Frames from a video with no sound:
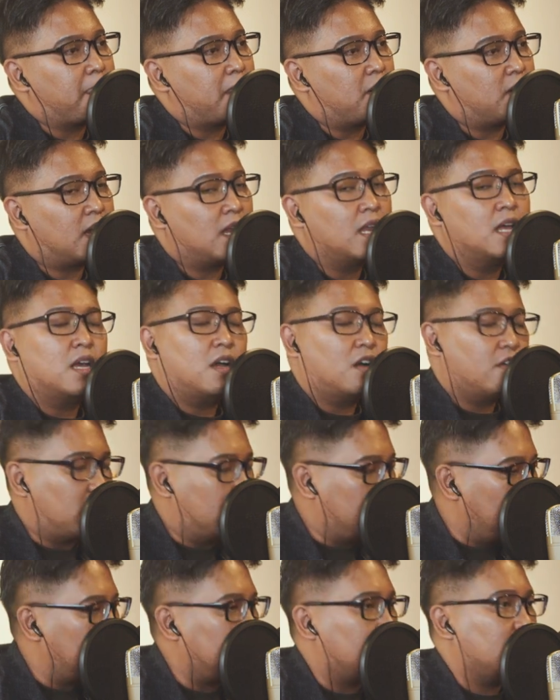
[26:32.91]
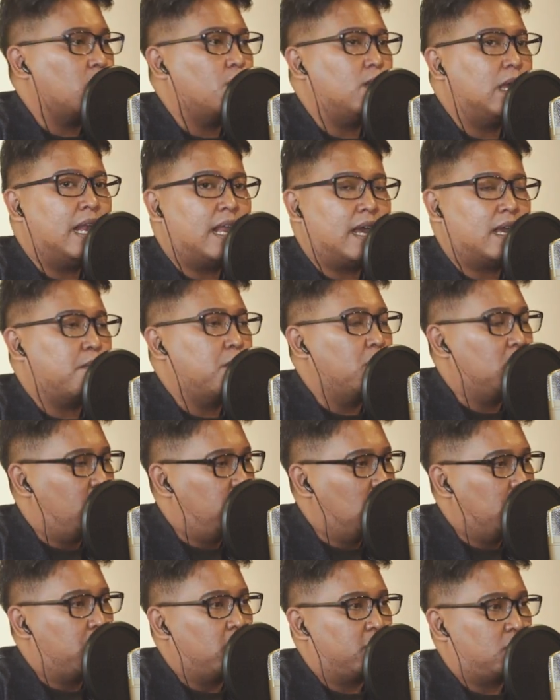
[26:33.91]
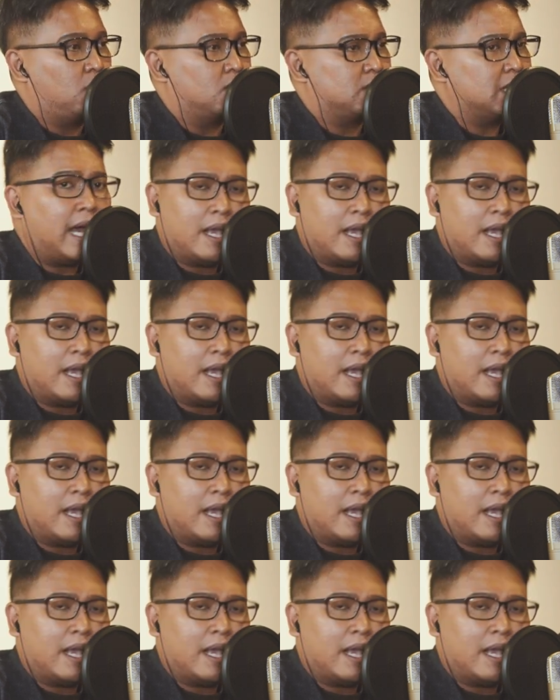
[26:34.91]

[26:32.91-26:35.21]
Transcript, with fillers: Right, great. We like beautiful photos.